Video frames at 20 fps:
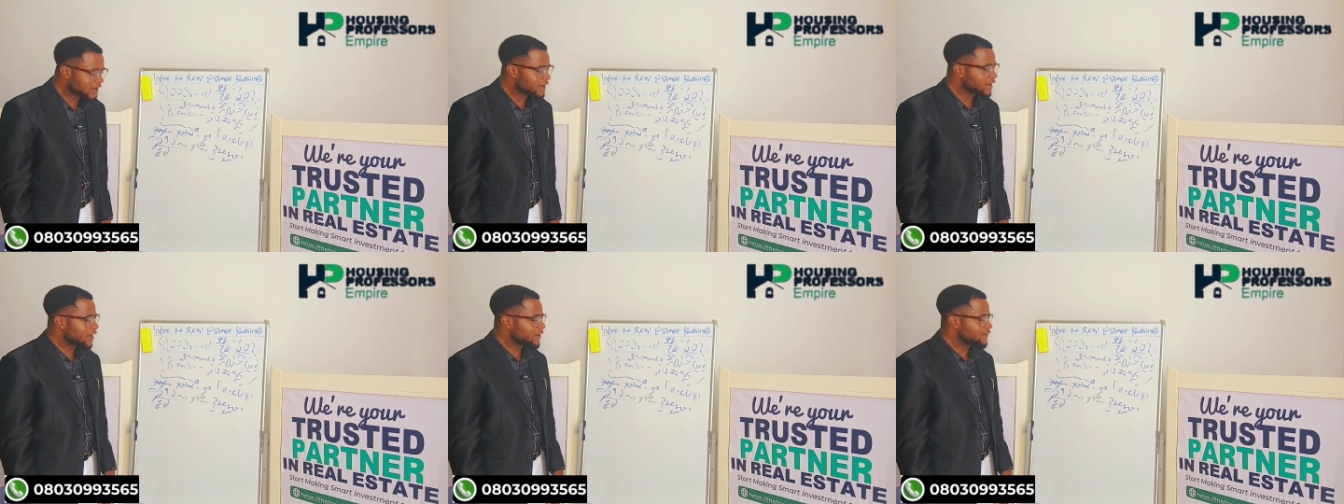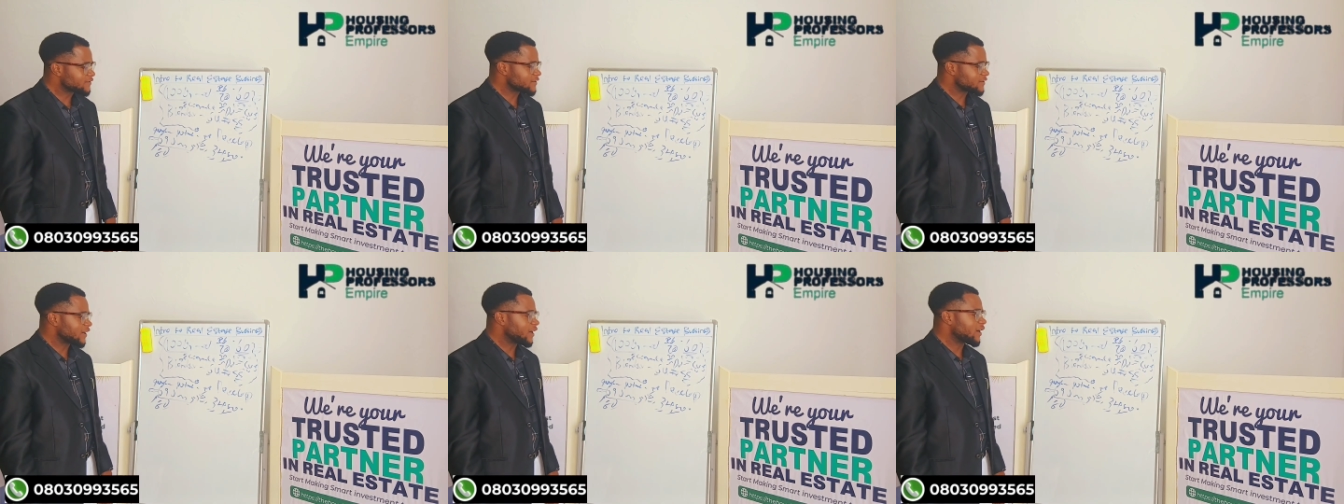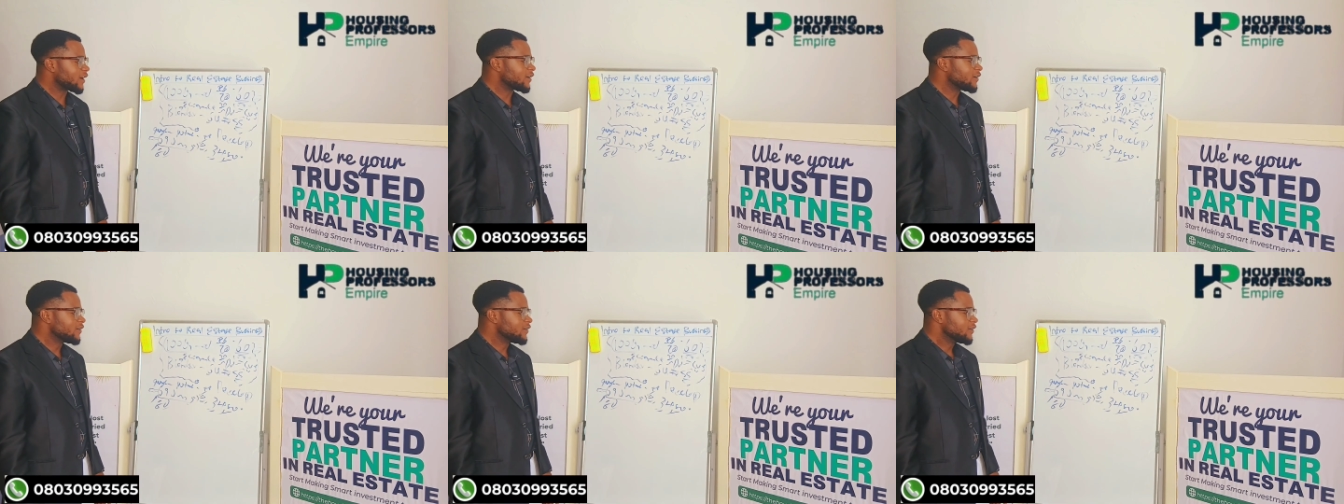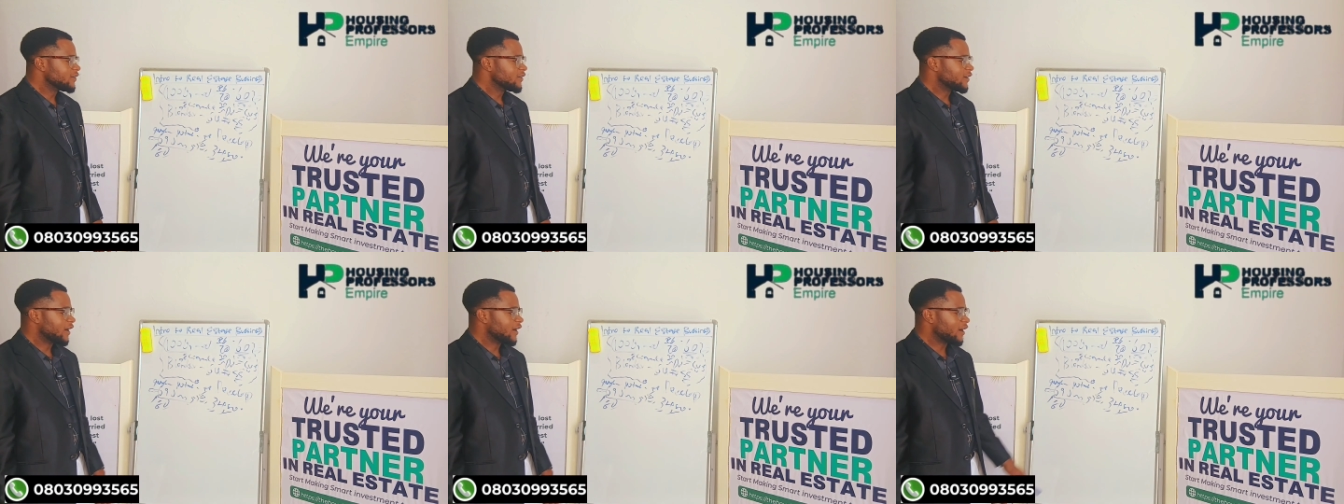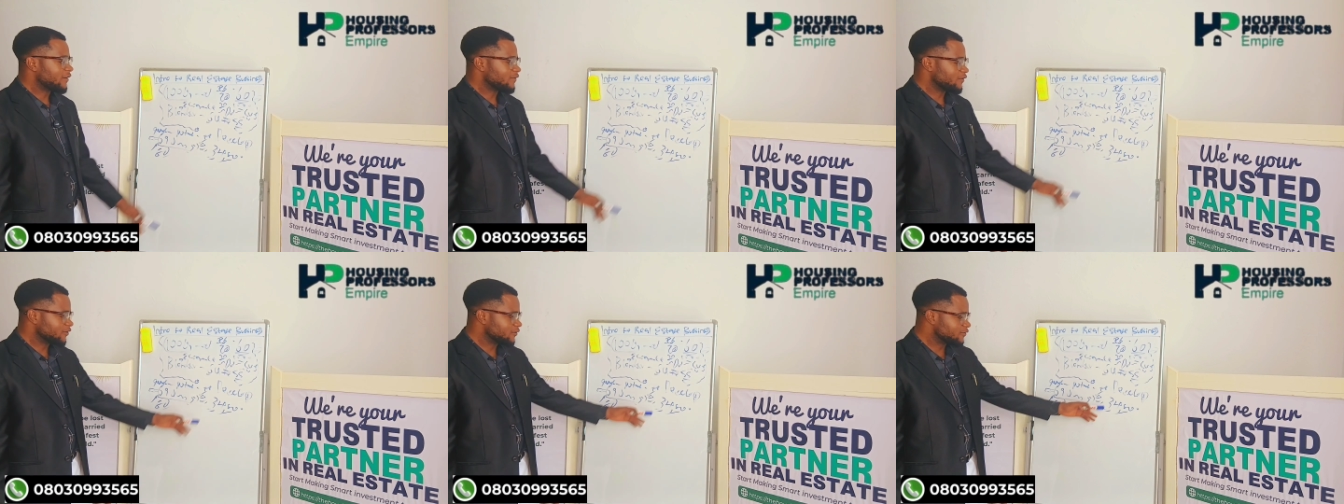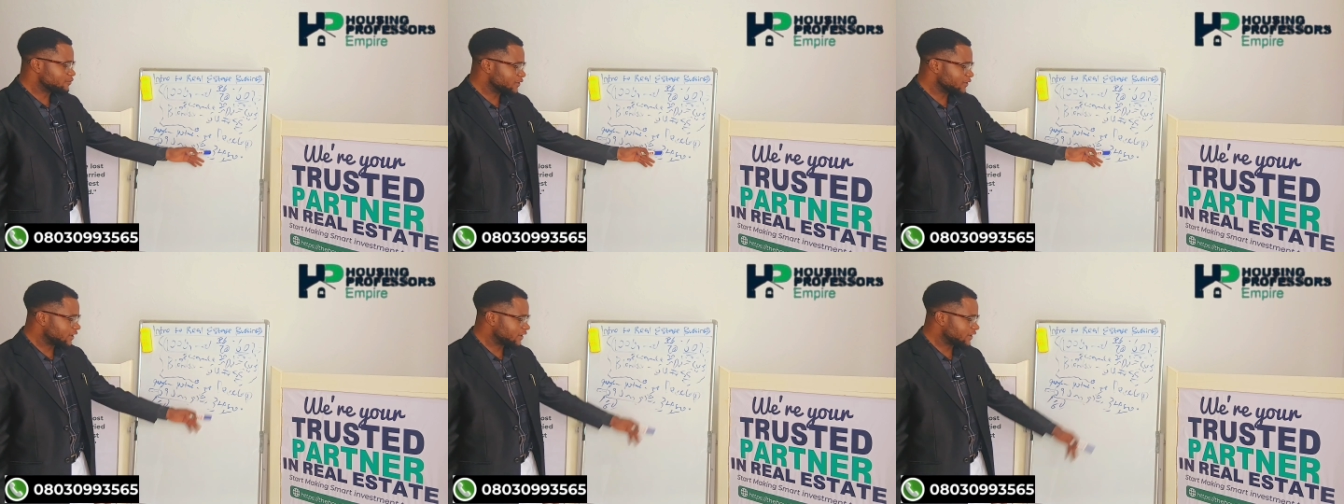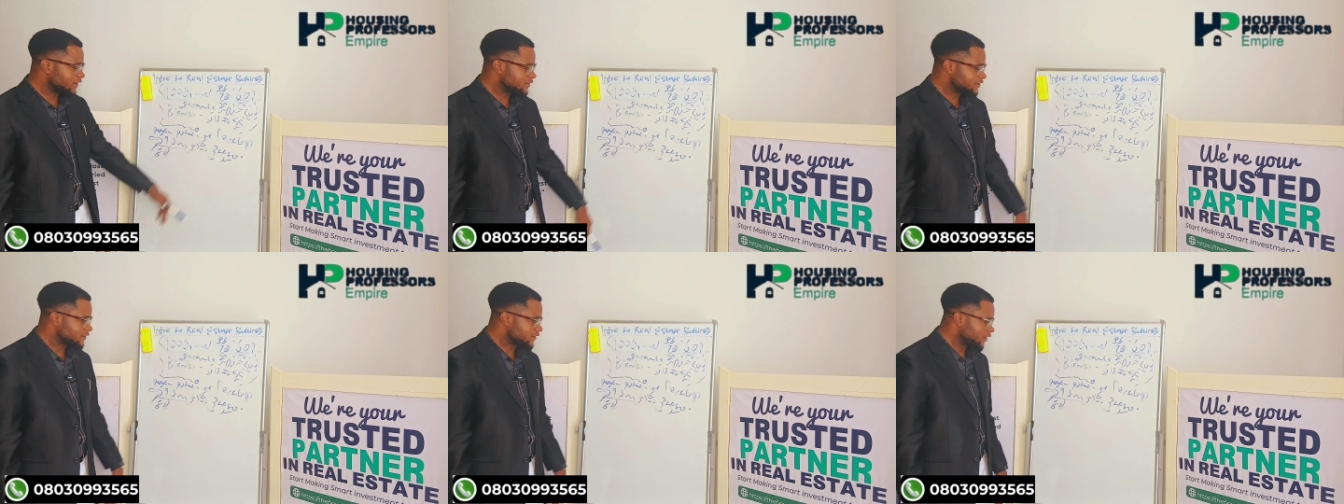lifestyle. I have not made
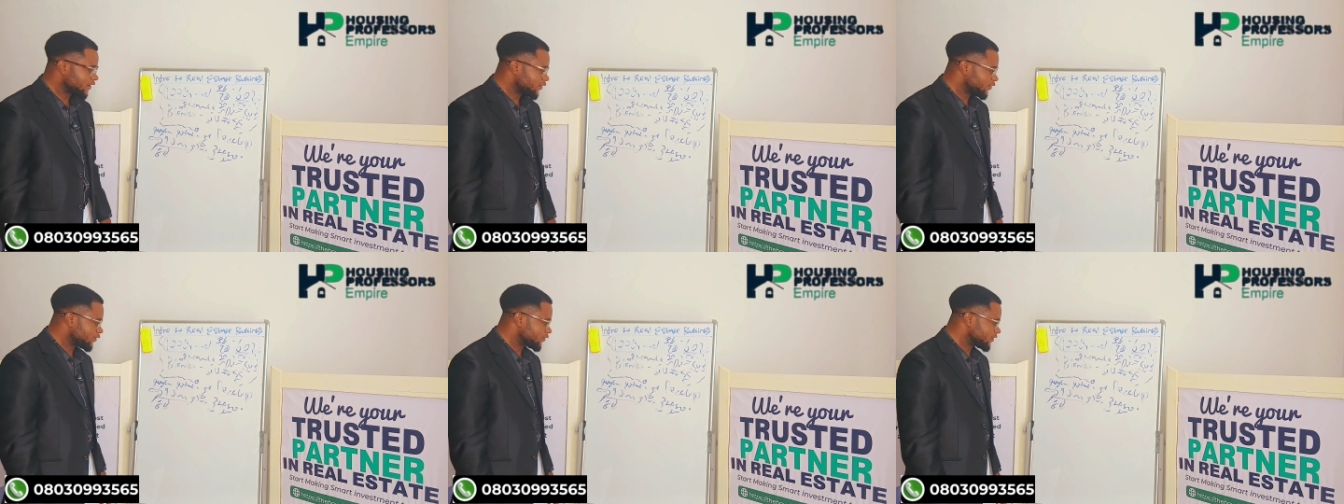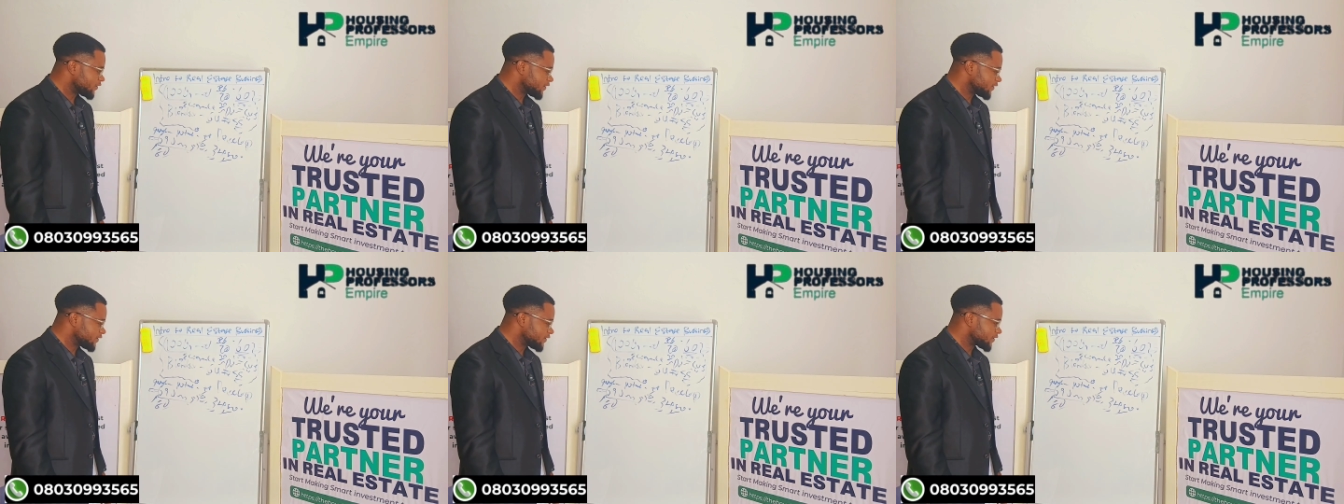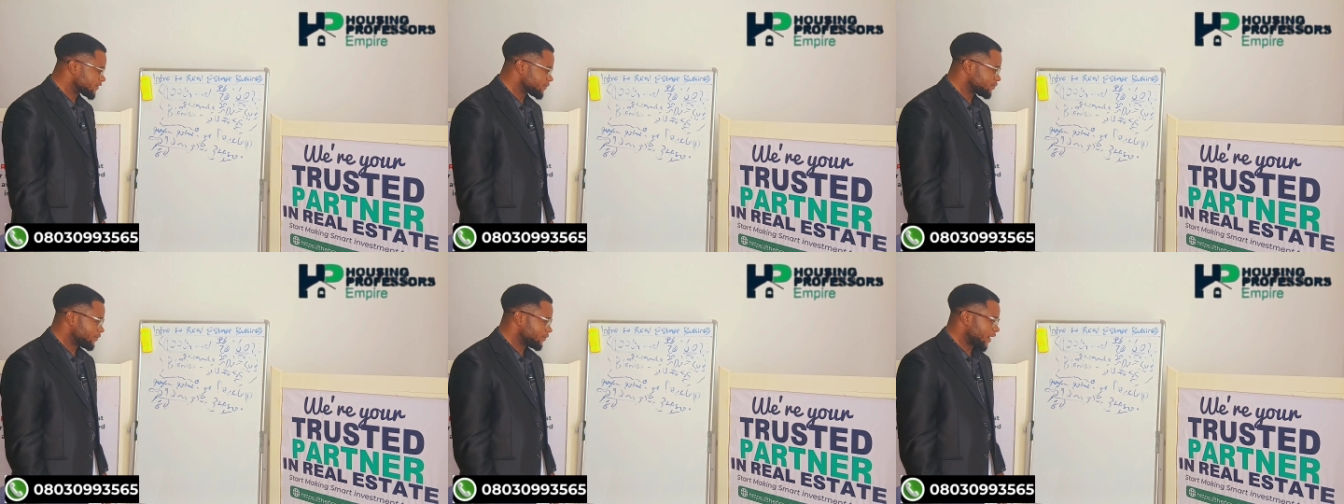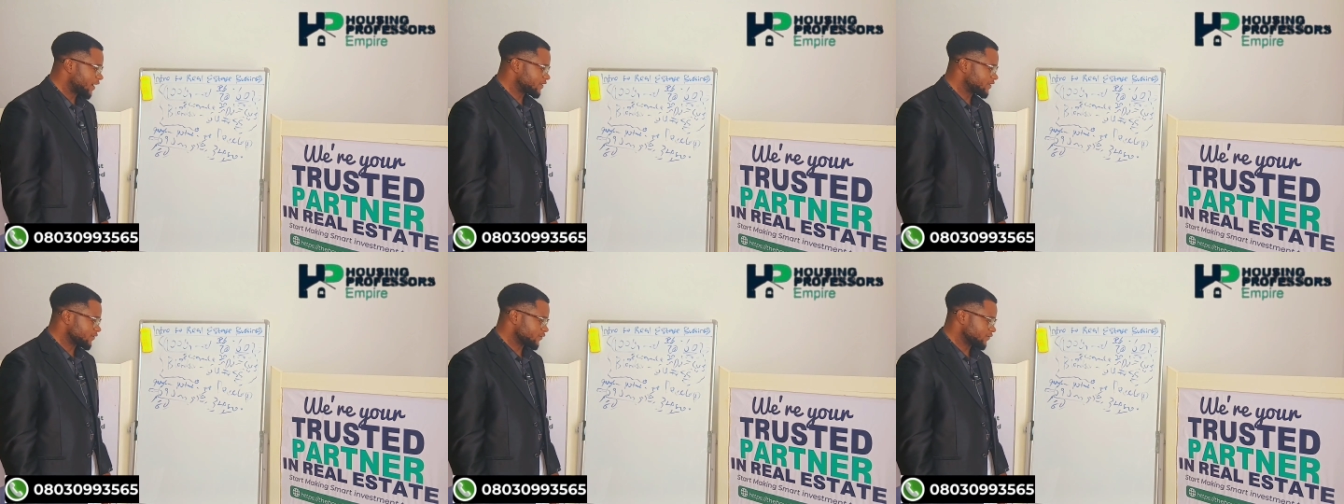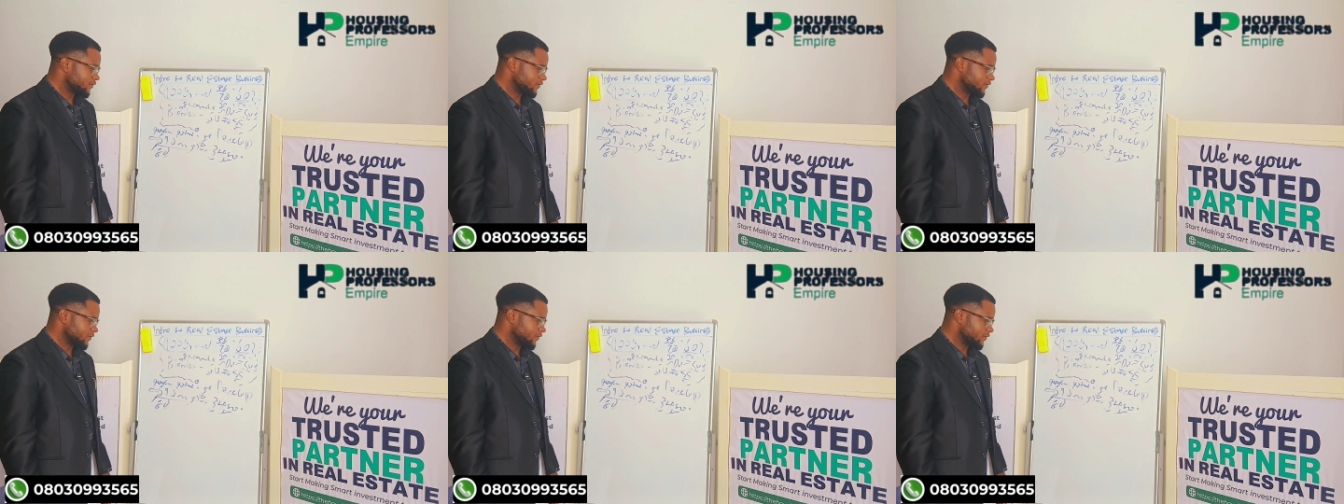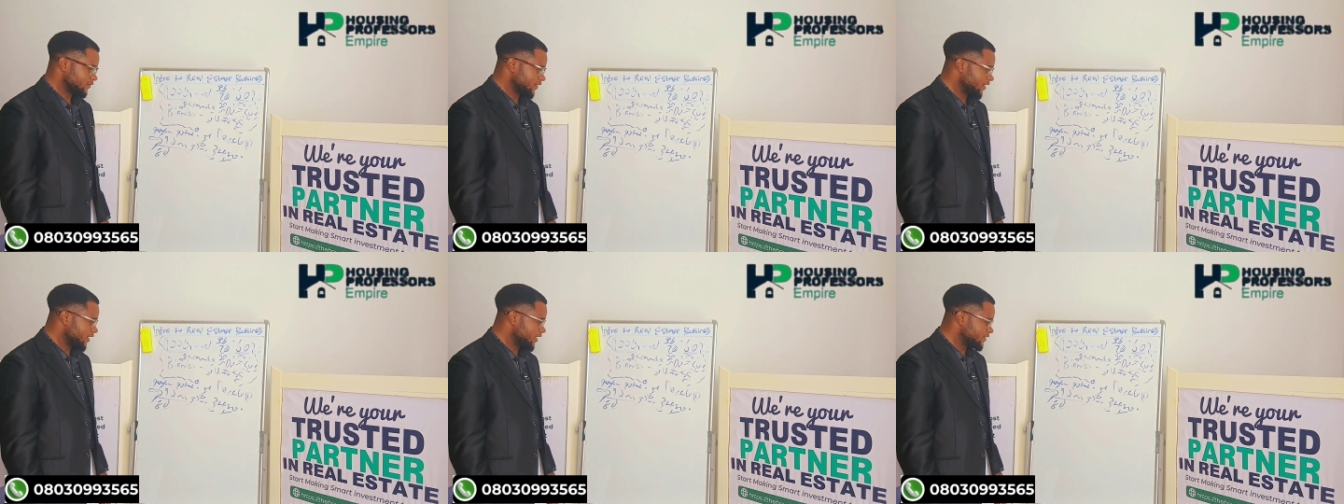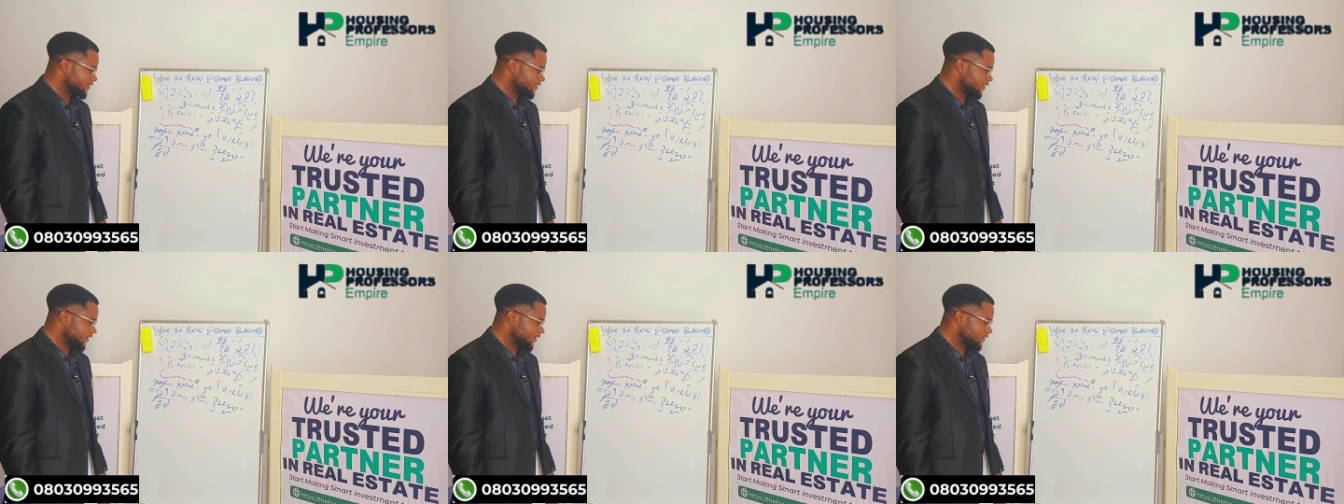any sale on this part on real
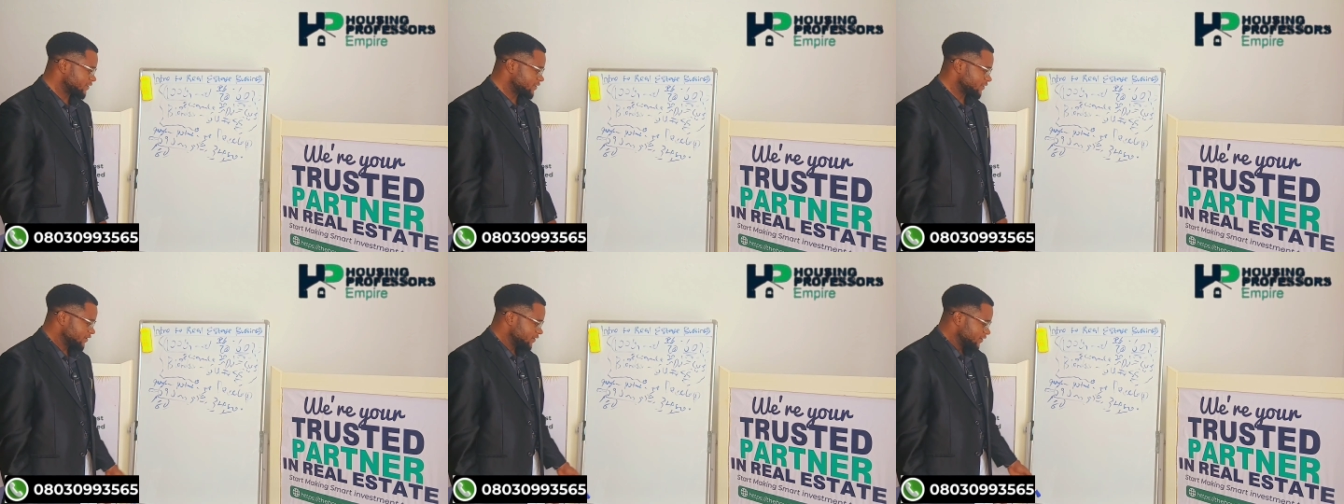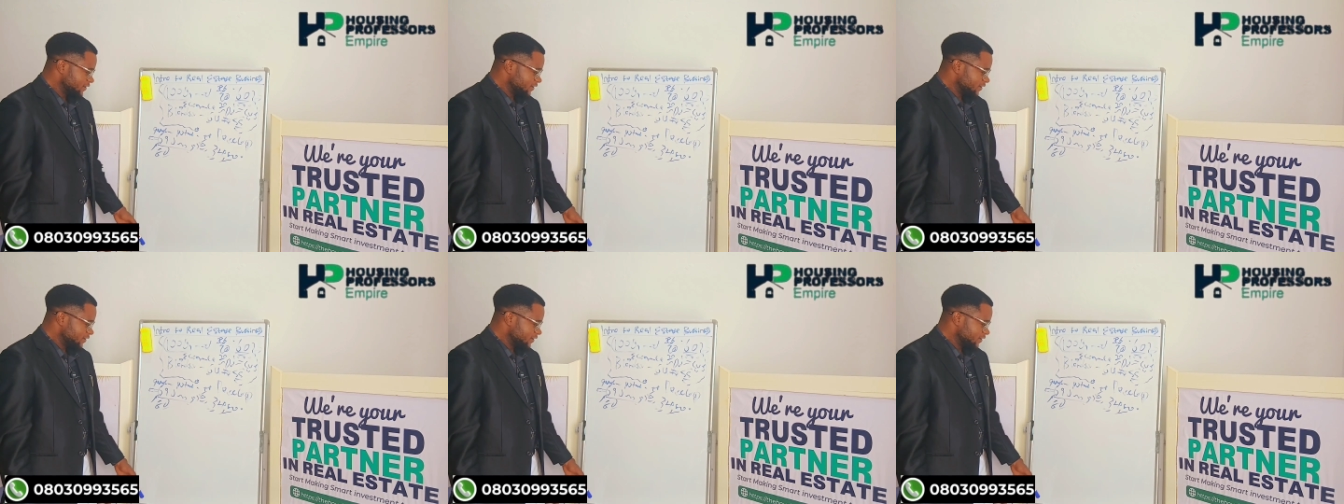estate,